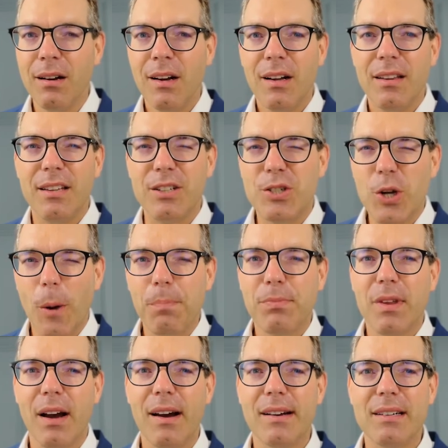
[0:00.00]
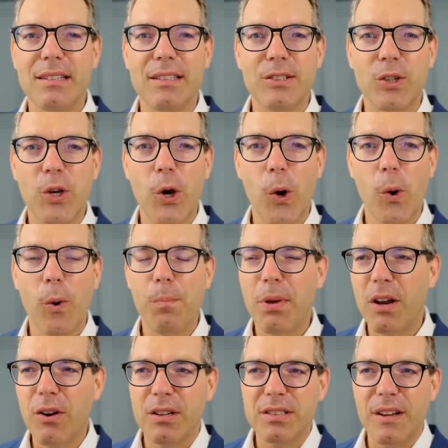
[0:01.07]
the job title and co.
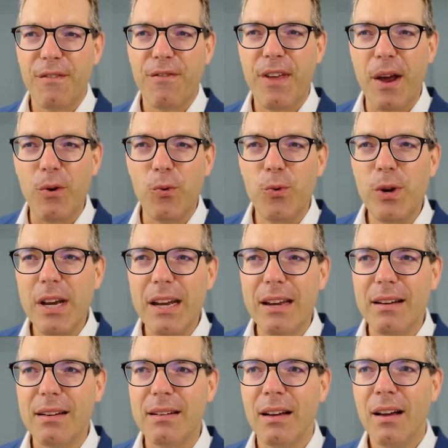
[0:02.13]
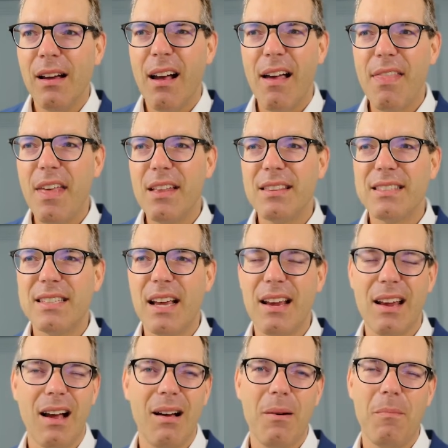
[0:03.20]
Because if they read it and then say,
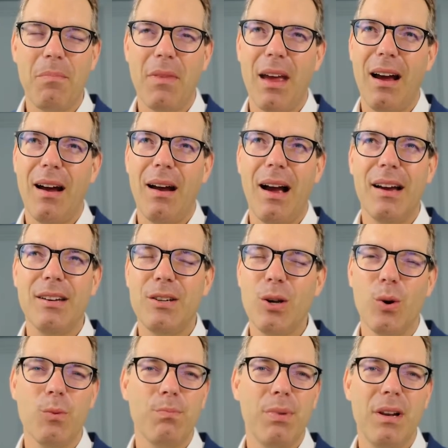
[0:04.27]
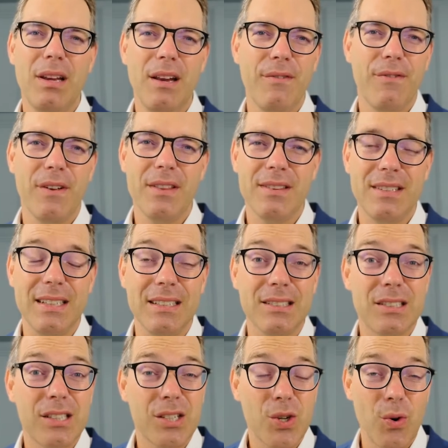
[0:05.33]
I don't believe in the
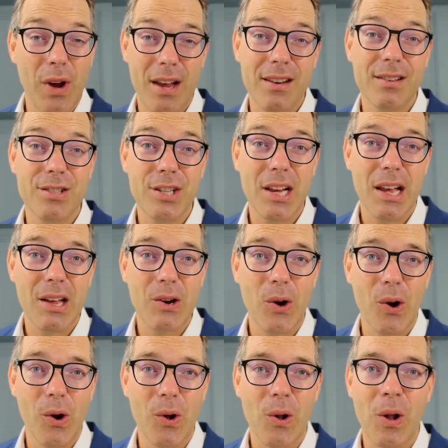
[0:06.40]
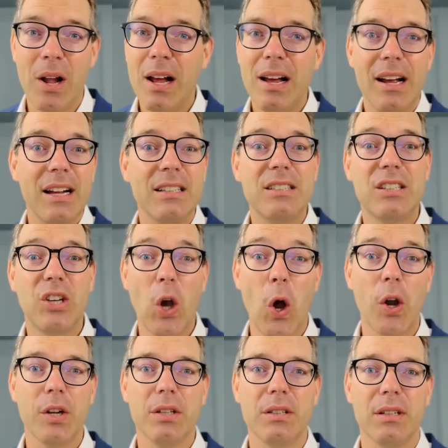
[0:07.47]
strategy at all, it's
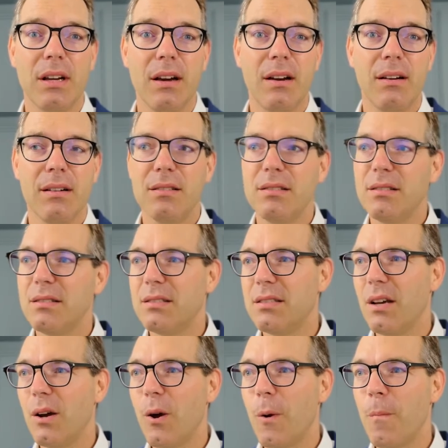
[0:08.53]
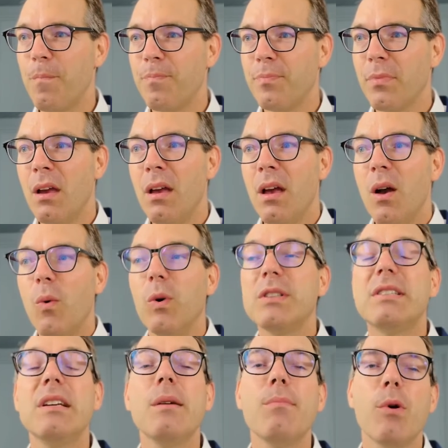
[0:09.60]
gone. Yeah. So
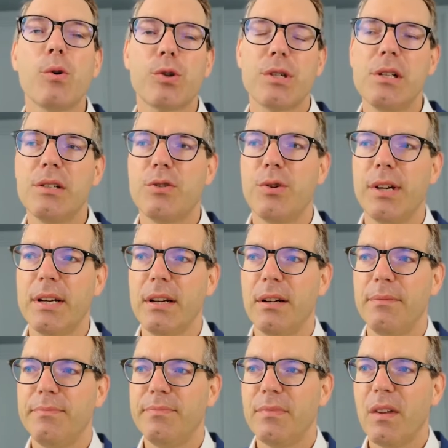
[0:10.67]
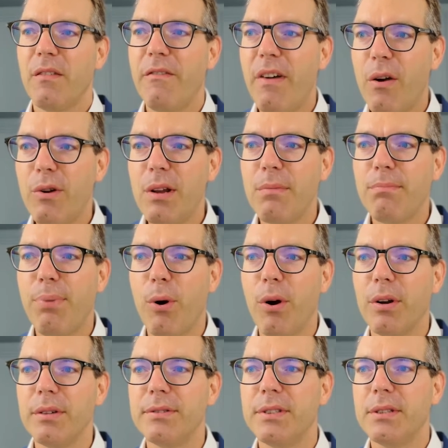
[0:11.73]
what's the emotional trigger? Very
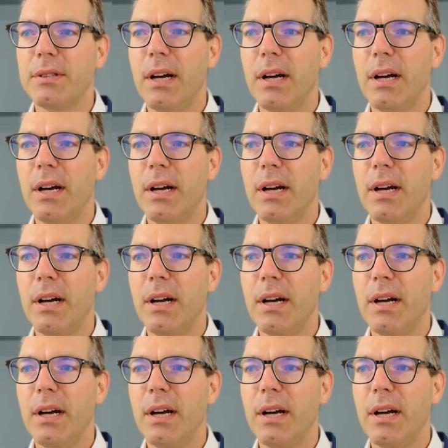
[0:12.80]
important.